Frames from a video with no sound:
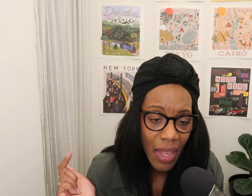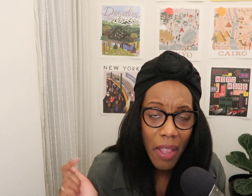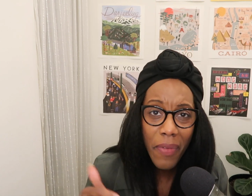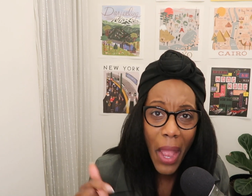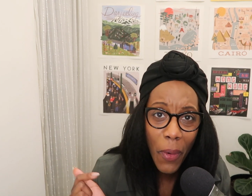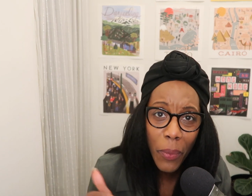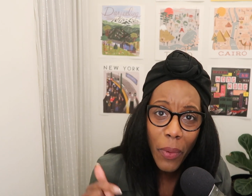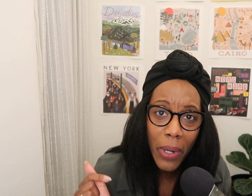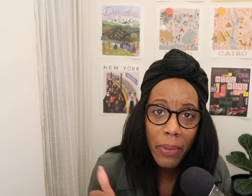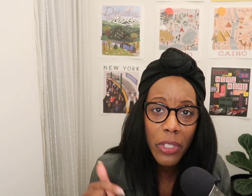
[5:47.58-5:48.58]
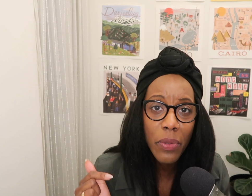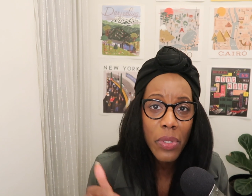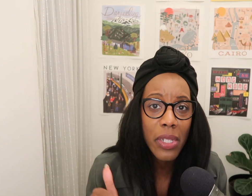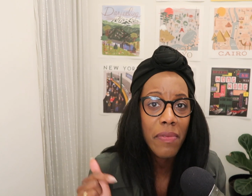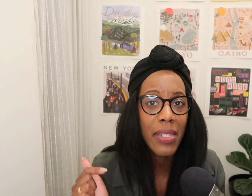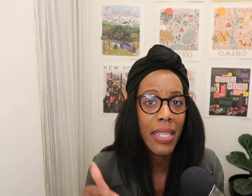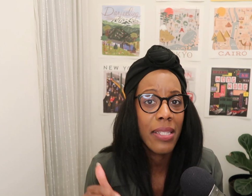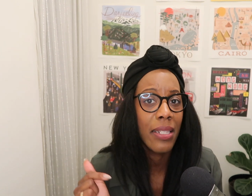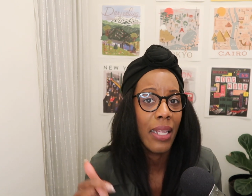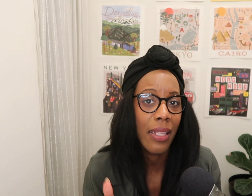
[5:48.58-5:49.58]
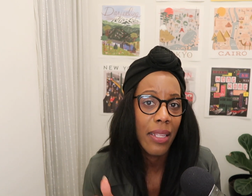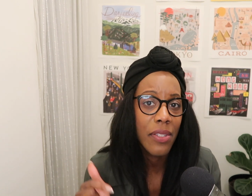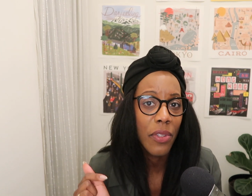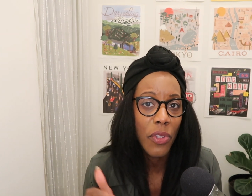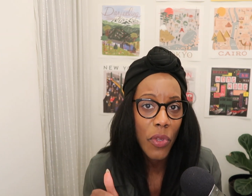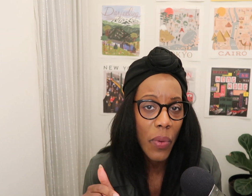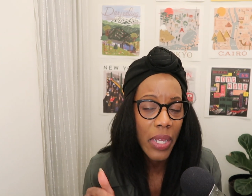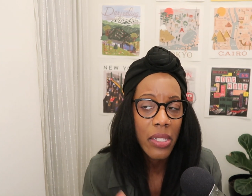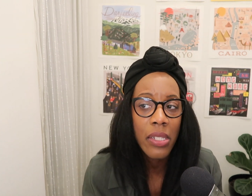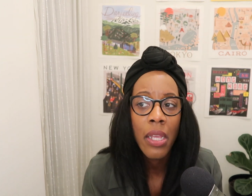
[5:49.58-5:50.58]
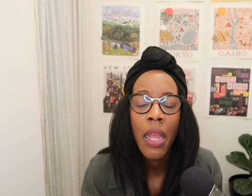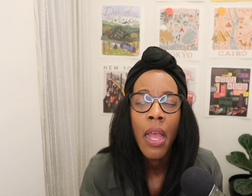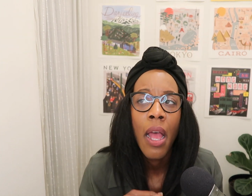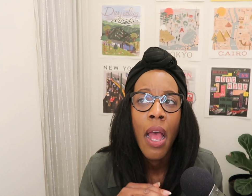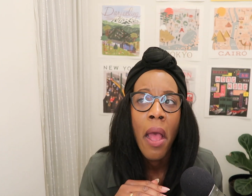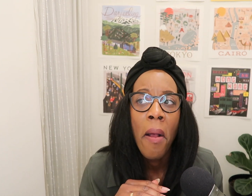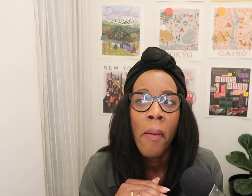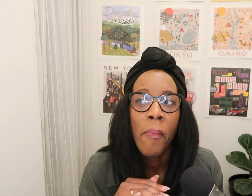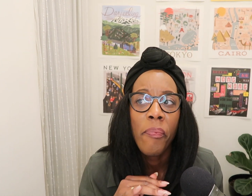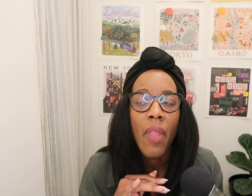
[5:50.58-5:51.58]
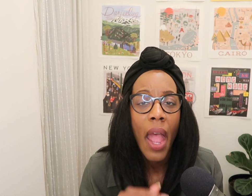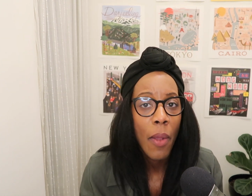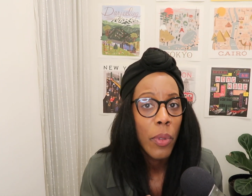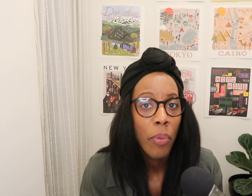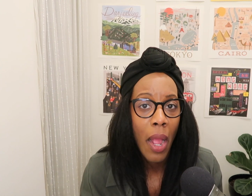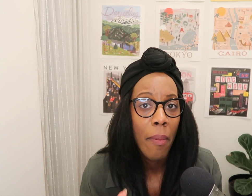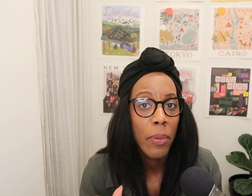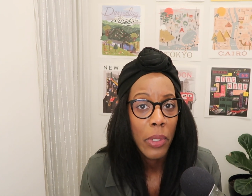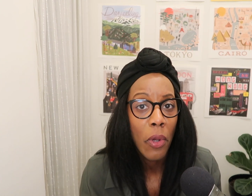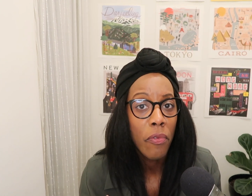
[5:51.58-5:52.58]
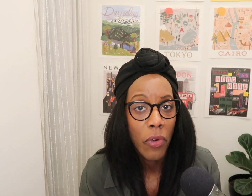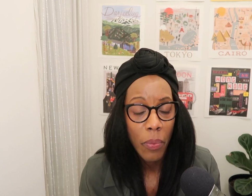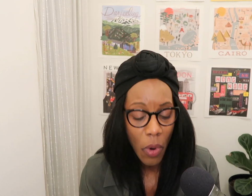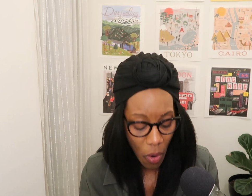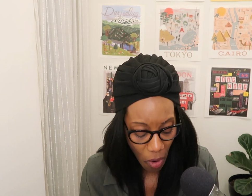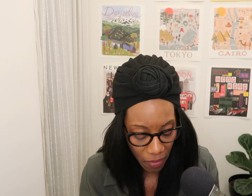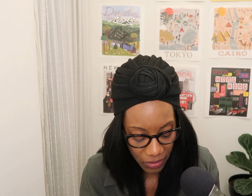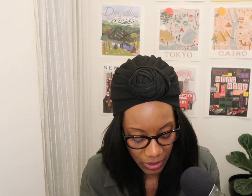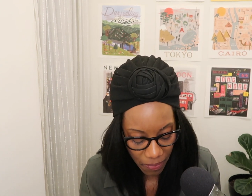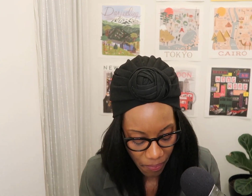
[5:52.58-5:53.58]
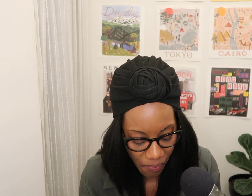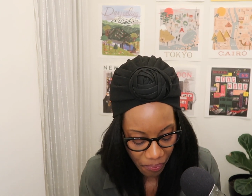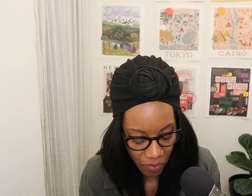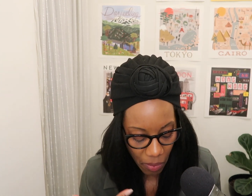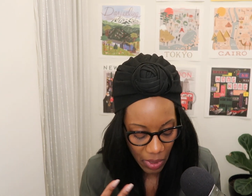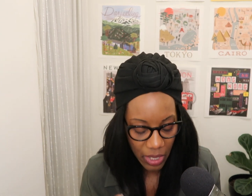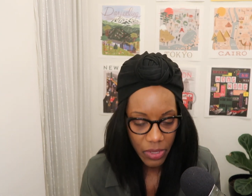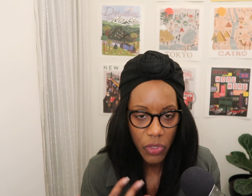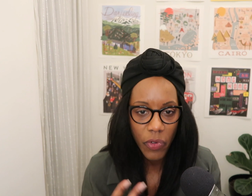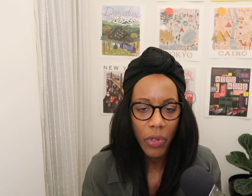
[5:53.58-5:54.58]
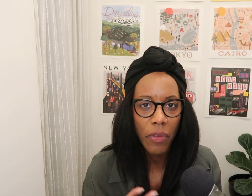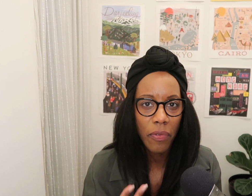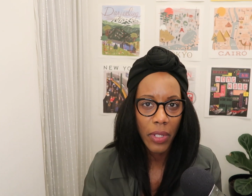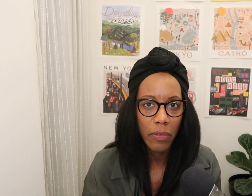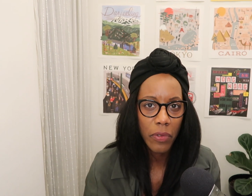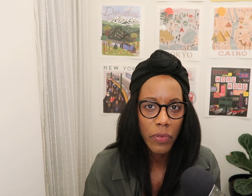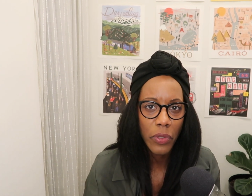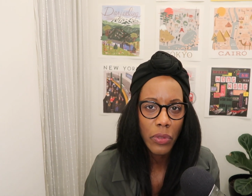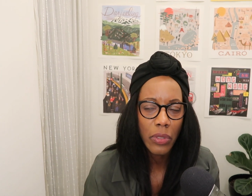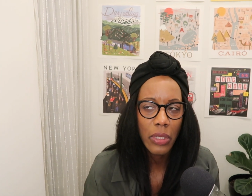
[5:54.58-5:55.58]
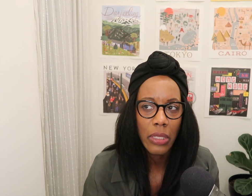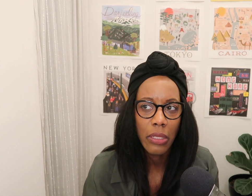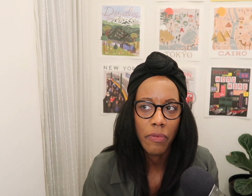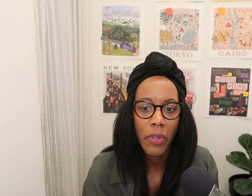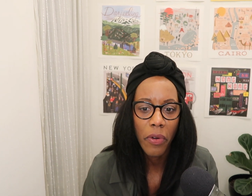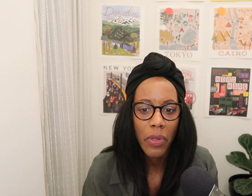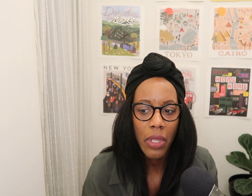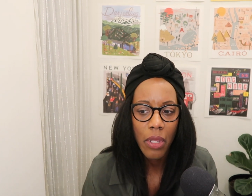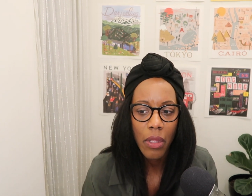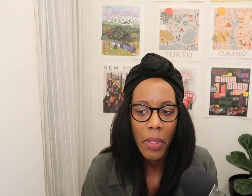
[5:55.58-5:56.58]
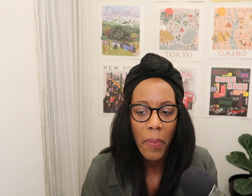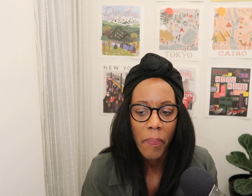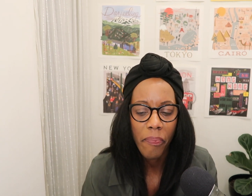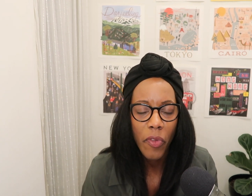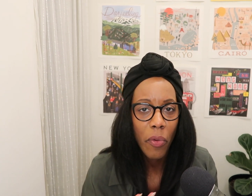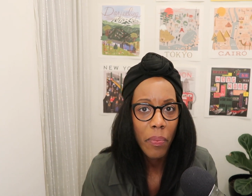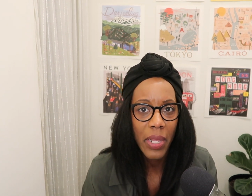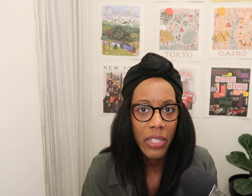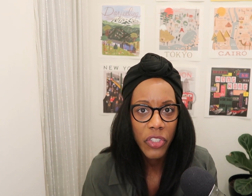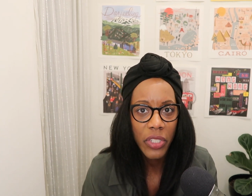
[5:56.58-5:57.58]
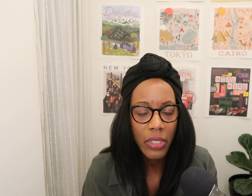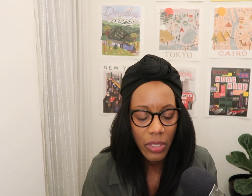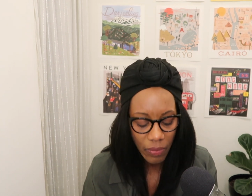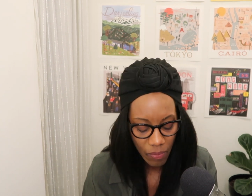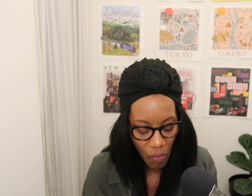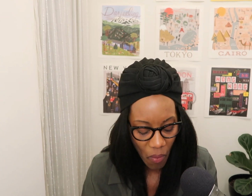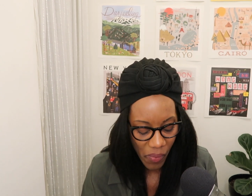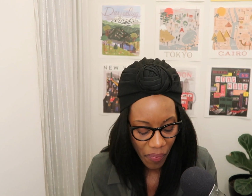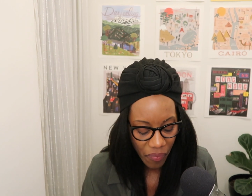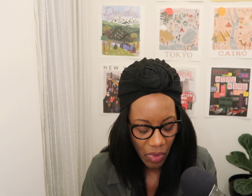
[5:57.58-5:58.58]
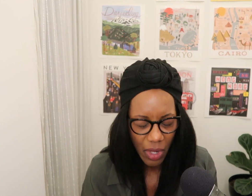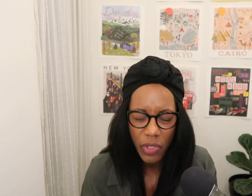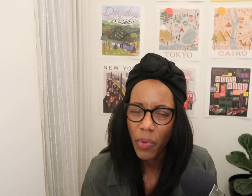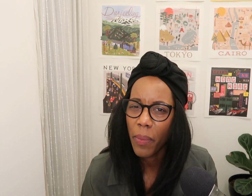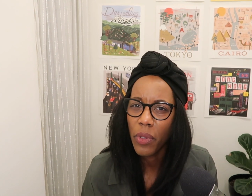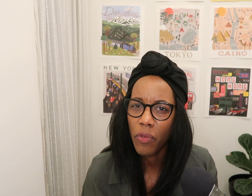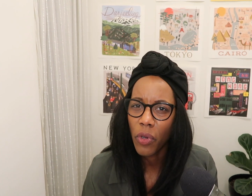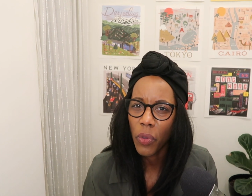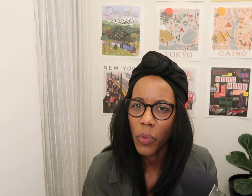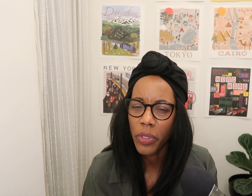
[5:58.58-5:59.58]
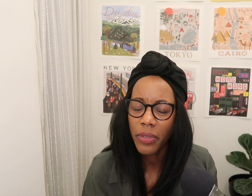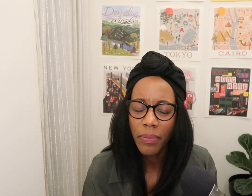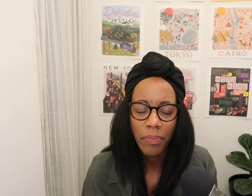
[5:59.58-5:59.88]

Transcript: If our barbecue stuff tasted like this in the US, I would probably go for it more often because it's very flavorful. It's very herbaceous. It's probably the wrong word,